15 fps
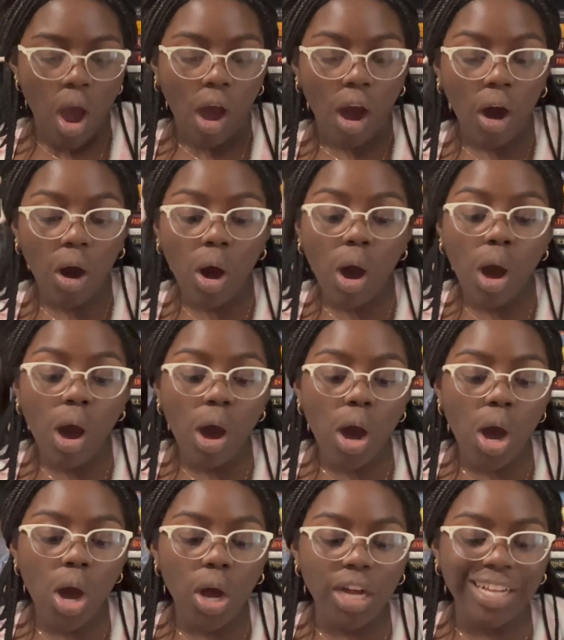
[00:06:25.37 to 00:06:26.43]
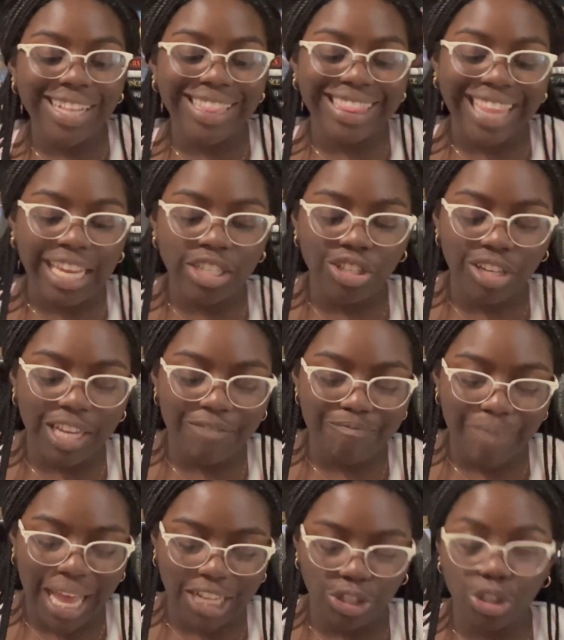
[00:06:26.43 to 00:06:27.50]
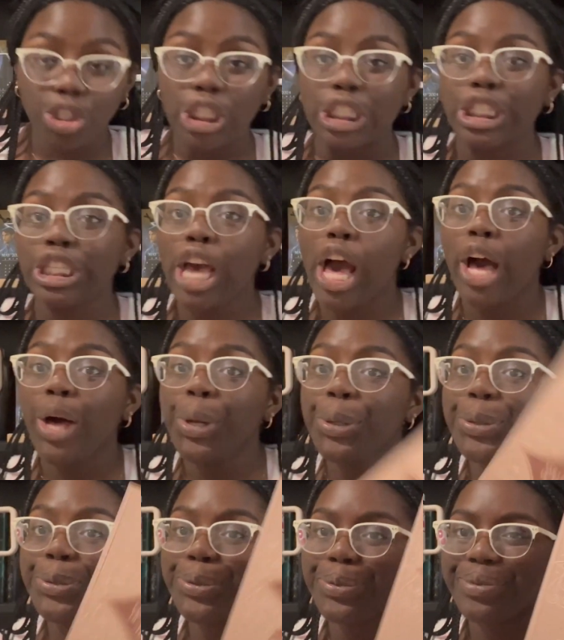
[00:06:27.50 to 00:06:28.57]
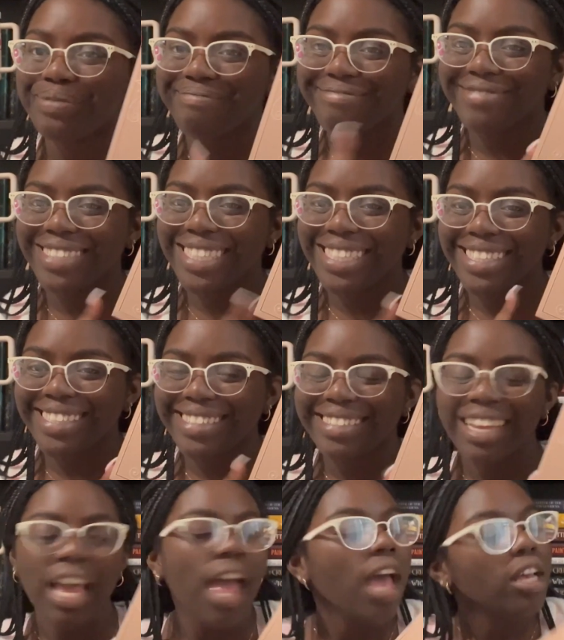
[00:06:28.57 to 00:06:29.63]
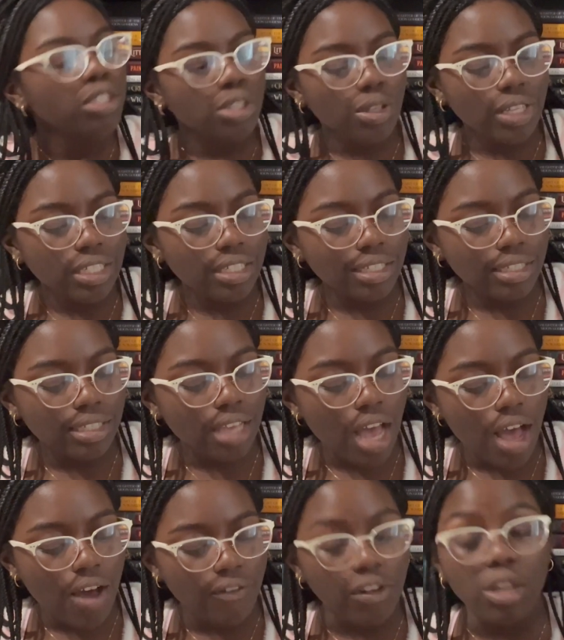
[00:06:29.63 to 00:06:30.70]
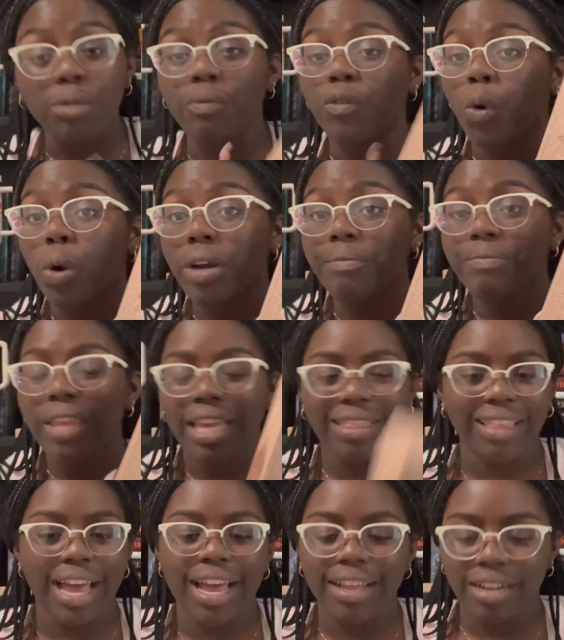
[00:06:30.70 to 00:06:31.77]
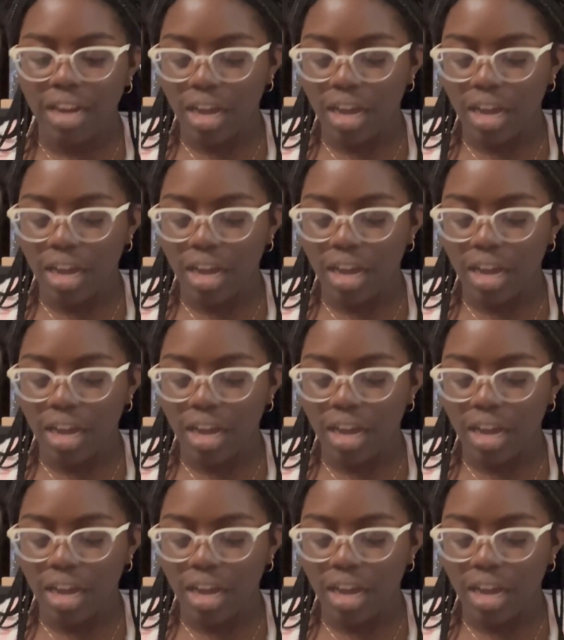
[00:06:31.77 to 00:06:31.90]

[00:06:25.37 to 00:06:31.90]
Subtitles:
Oh, collection of magical tomes. So this is volume 4 in that